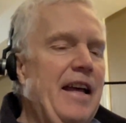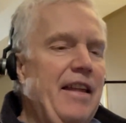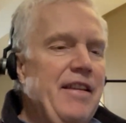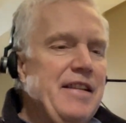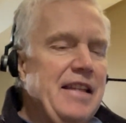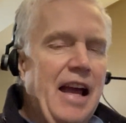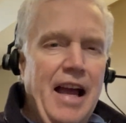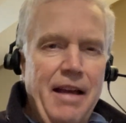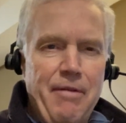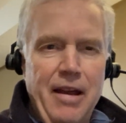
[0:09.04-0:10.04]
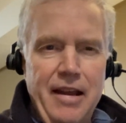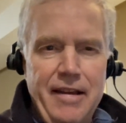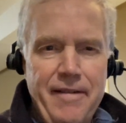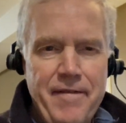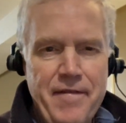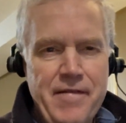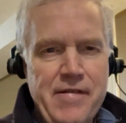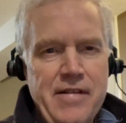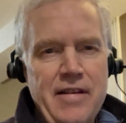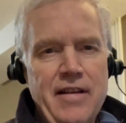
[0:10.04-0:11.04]
This time I
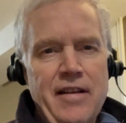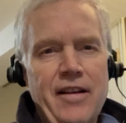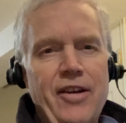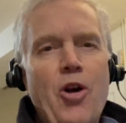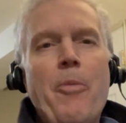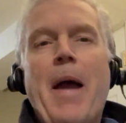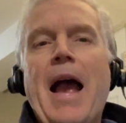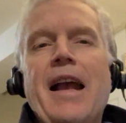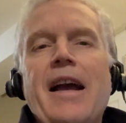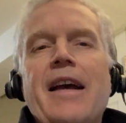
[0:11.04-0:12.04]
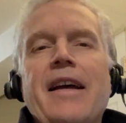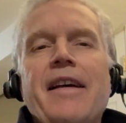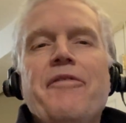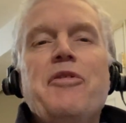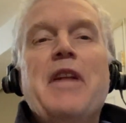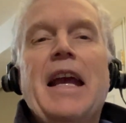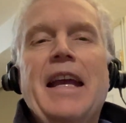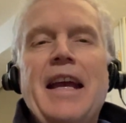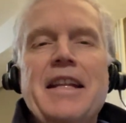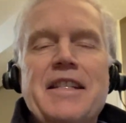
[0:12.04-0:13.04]
go back a few
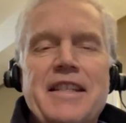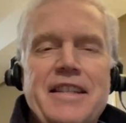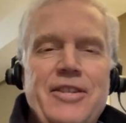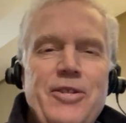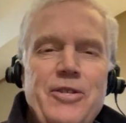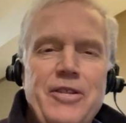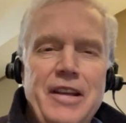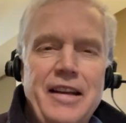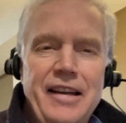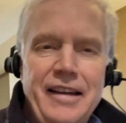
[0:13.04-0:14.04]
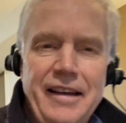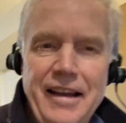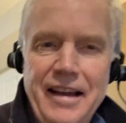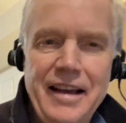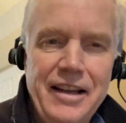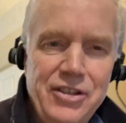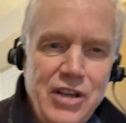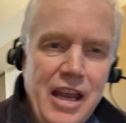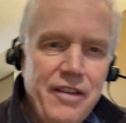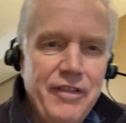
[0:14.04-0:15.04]
decades to the
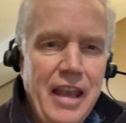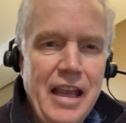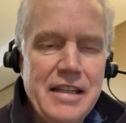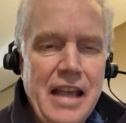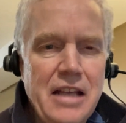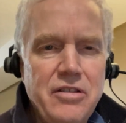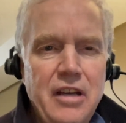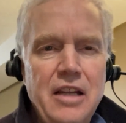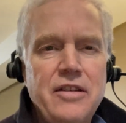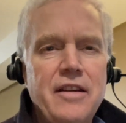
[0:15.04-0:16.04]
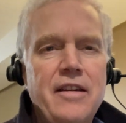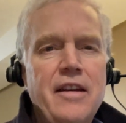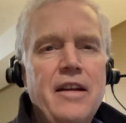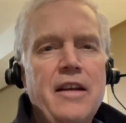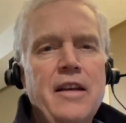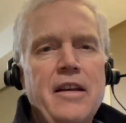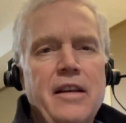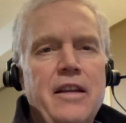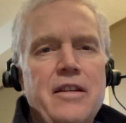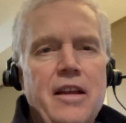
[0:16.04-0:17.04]
JFK assassination
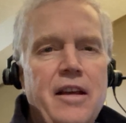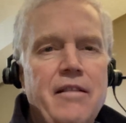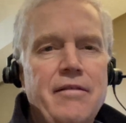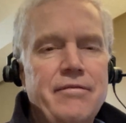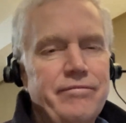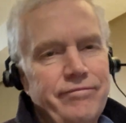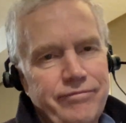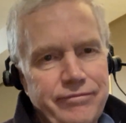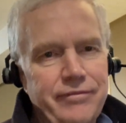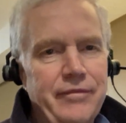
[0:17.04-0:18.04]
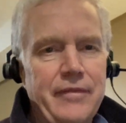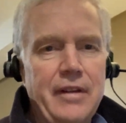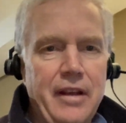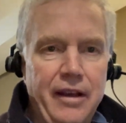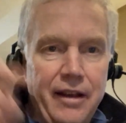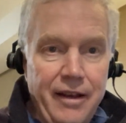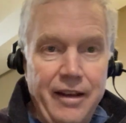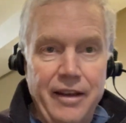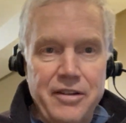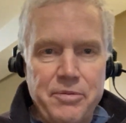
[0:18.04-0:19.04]
con- um,
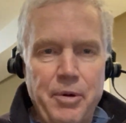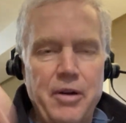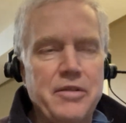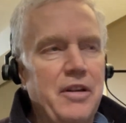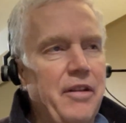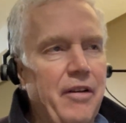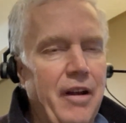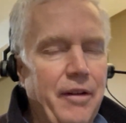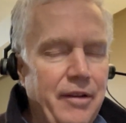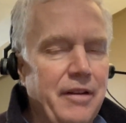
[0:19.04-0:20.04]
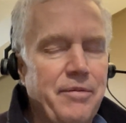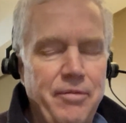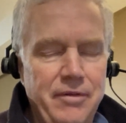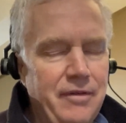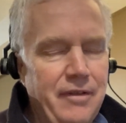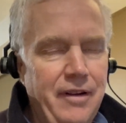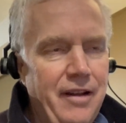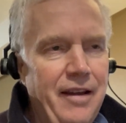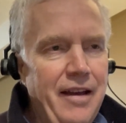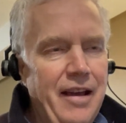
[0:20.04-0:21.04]
conspiracy theory.
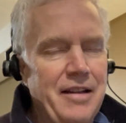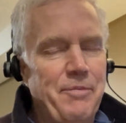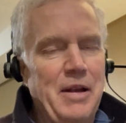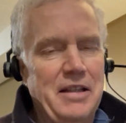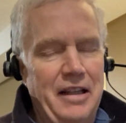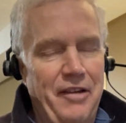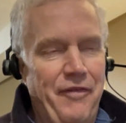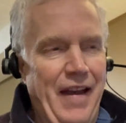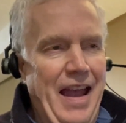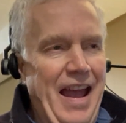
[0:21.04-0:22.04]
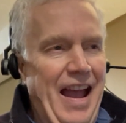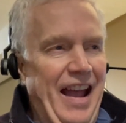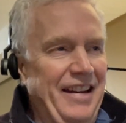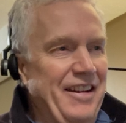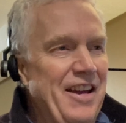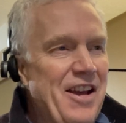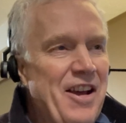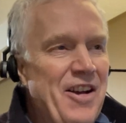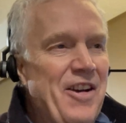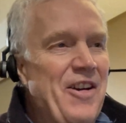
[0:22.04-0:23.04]
It's basically a fact.
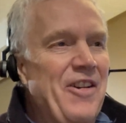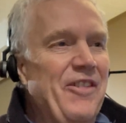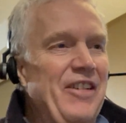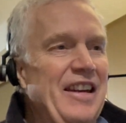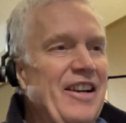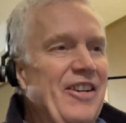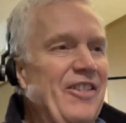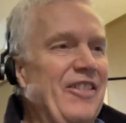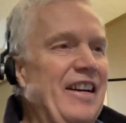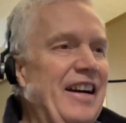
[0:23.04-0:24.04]
We know